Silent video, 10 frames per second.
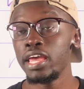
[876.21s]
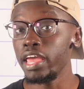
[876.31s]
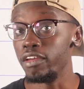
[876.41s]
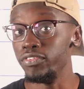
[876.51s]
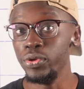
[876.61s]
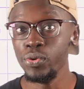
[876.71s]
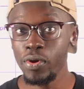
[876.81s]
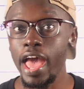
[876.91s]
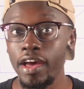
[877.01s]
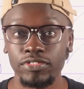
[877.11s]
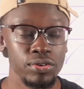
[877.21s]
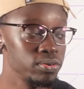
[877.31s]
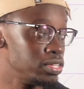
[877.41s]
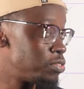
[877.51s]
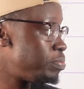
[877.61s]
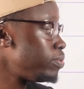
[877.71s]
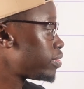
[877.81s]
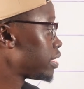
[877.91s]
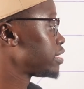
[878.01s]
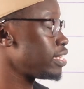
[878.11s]
If you have to dispute
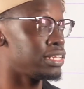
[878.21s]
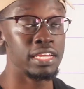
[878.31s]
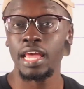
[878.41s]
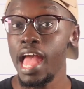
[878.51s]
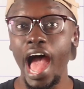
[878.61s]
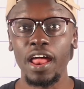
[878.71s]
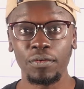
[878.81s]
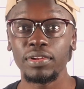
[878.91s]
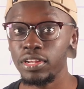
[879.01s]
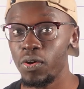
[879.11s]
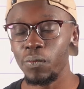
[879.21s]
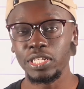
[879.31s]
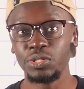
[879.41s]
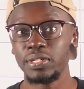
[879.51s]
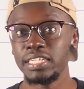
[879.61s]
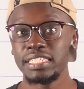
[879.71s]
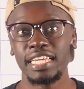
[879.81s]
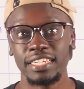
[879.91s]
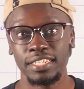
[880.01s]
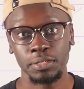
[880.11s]
this, then I don't really know what you could
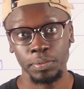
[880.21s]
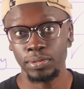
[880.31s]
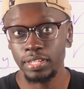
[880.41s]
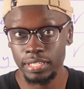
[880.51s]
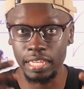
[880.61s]
say to dispute this.